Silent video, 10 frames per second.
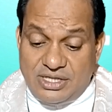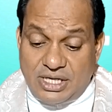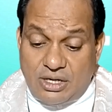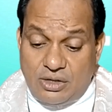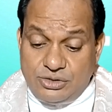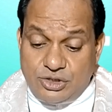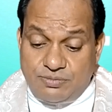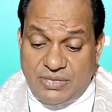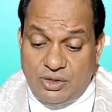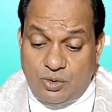on account
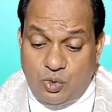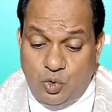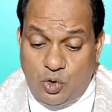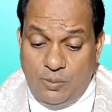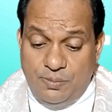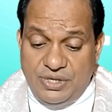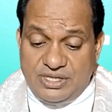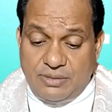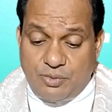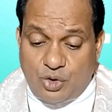of my hope in
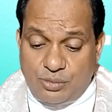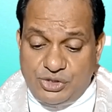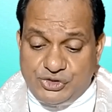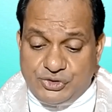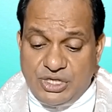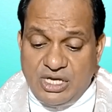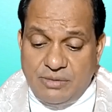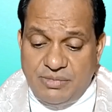the promise